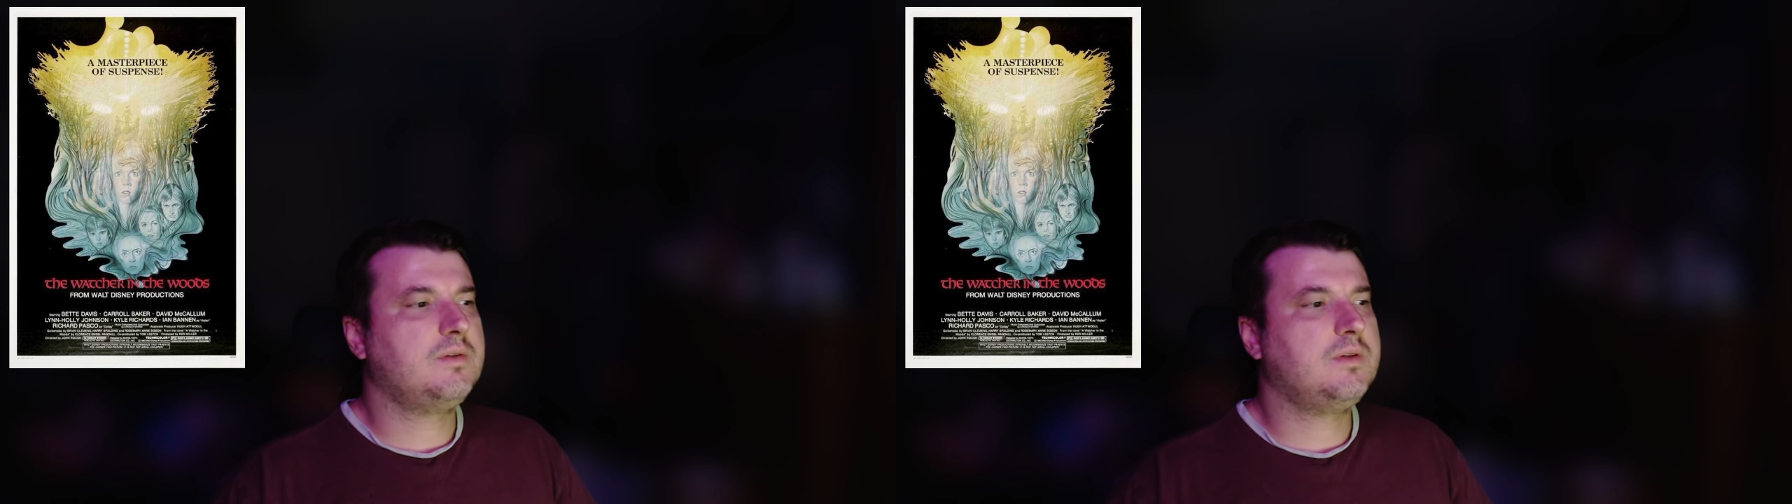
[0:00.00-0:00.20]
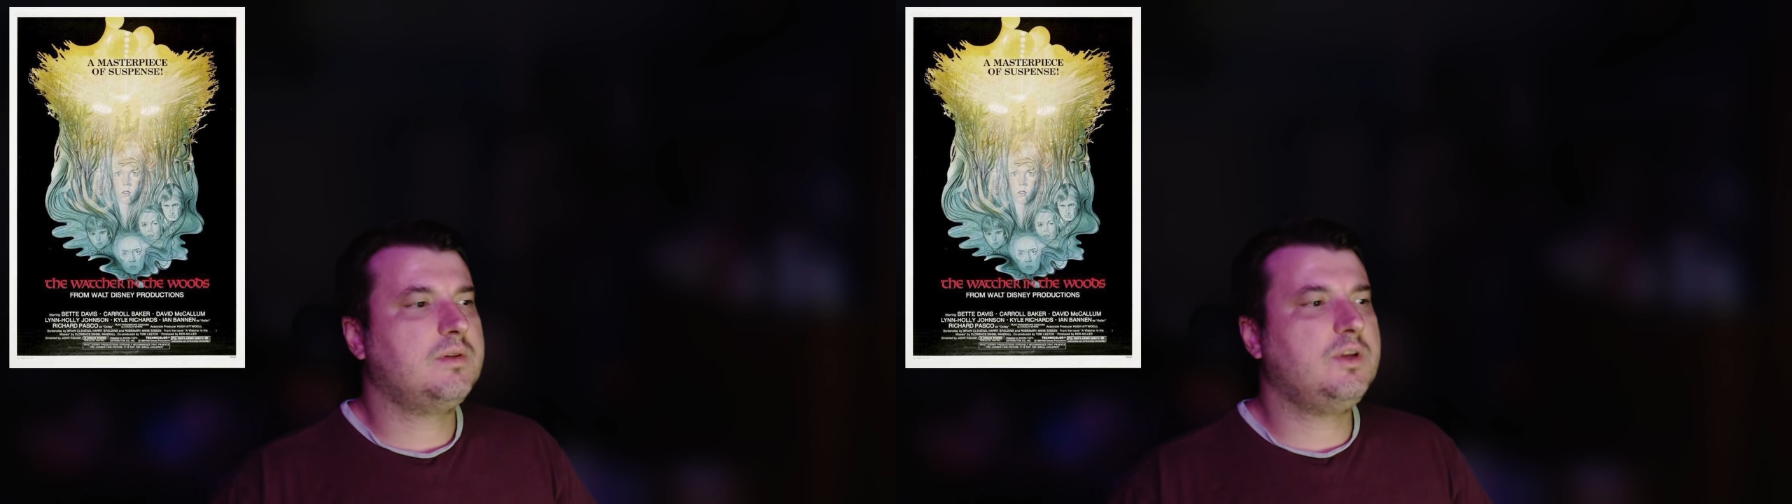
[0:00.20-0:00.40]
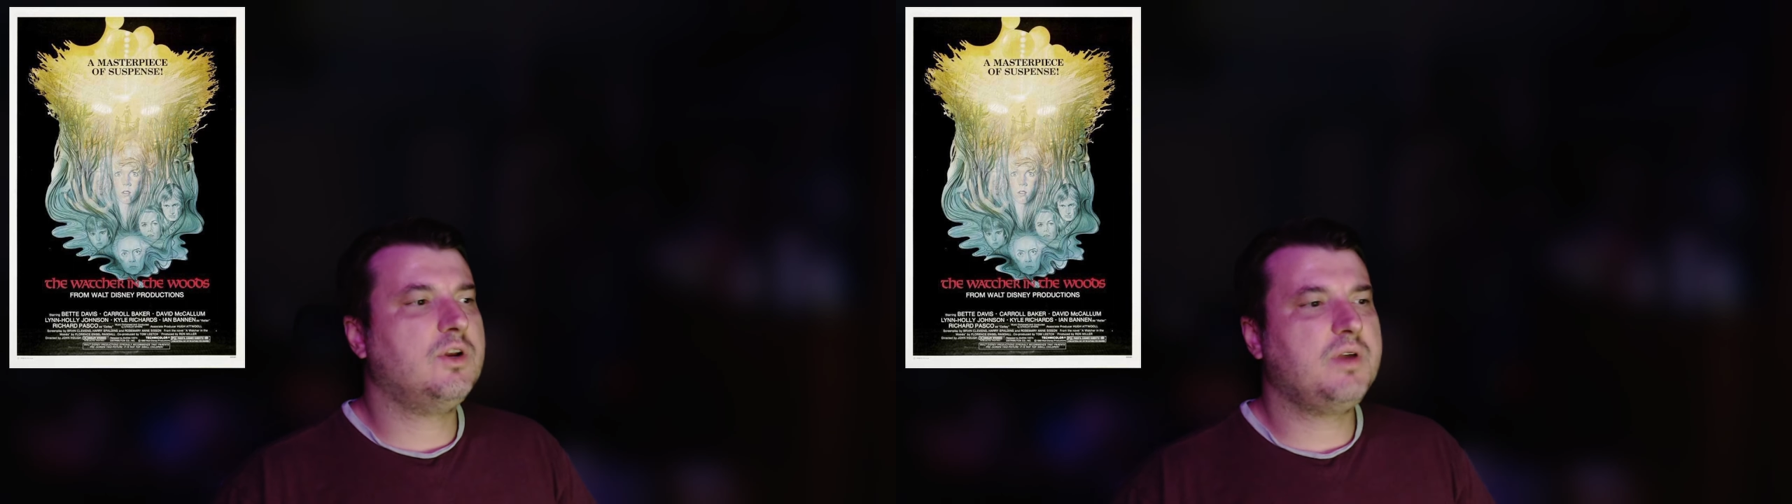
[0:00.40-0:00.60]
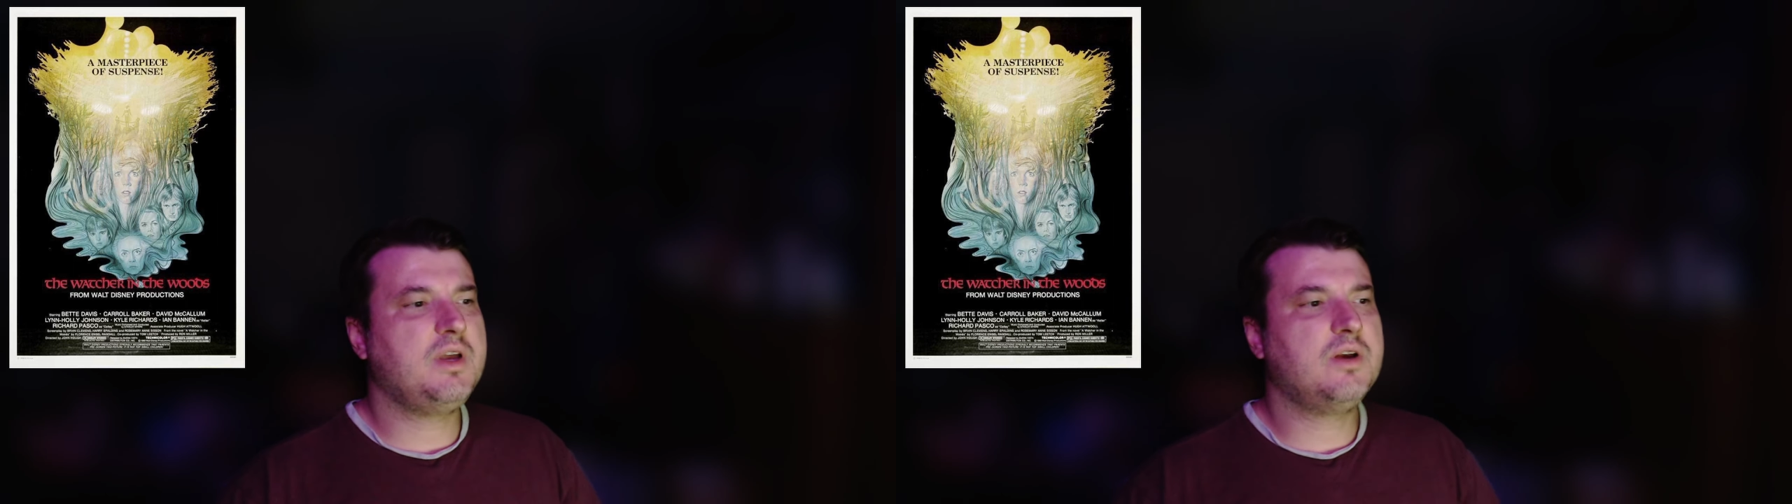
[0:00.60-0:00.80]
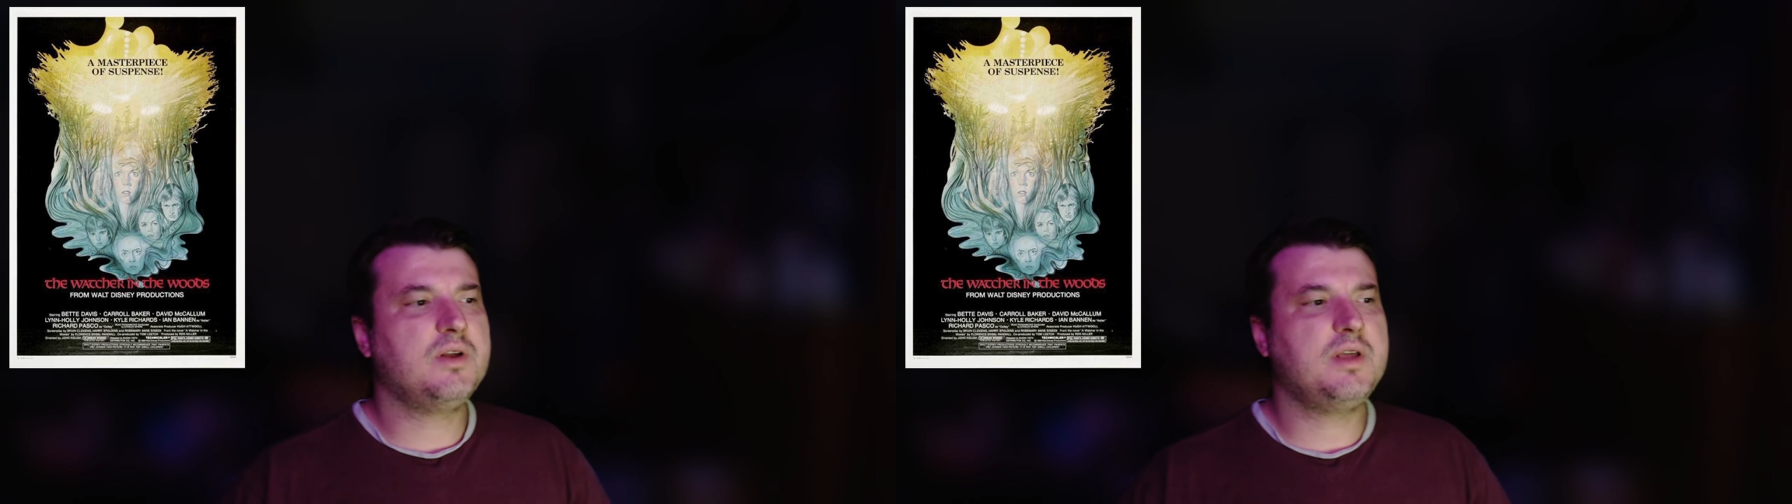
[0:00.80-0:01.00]

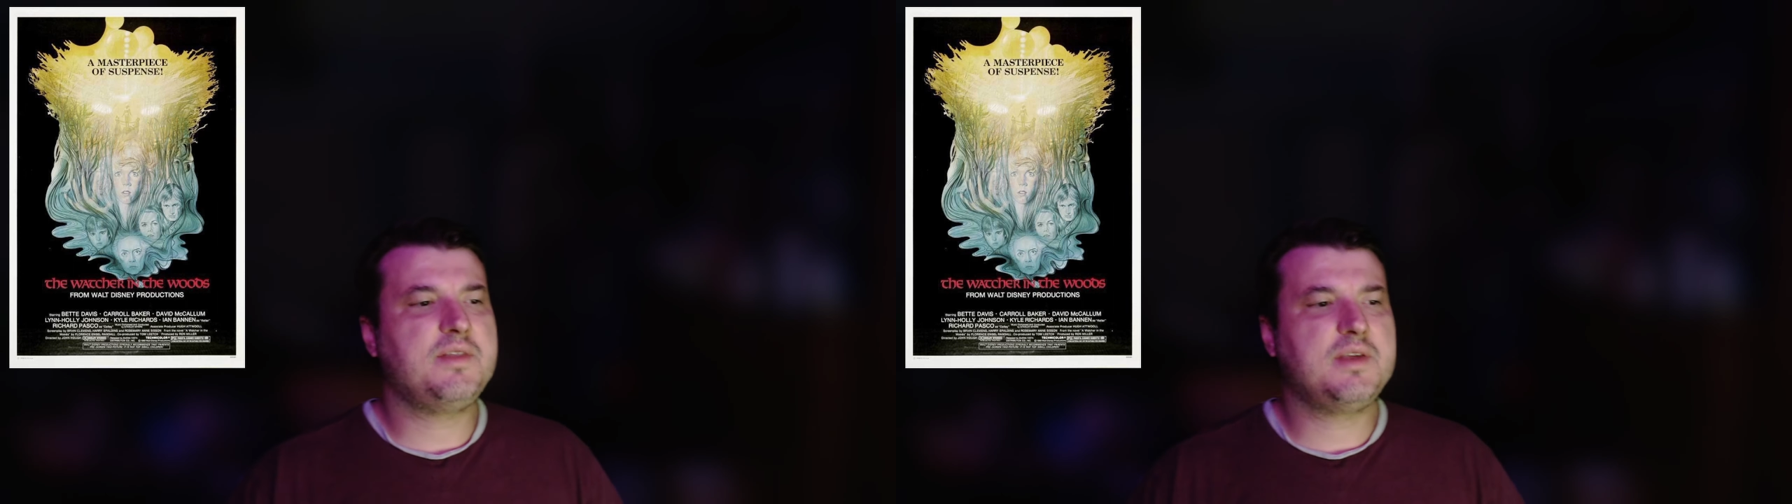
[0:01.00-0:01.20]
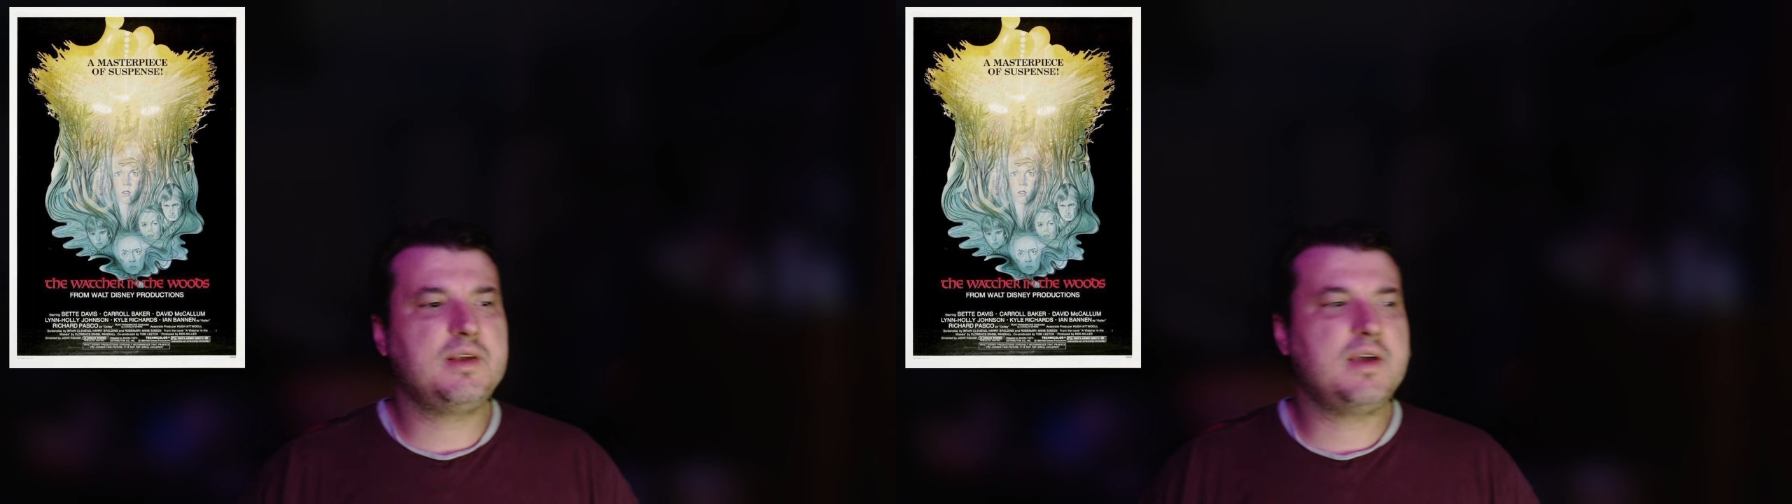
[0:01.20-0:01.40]
later, and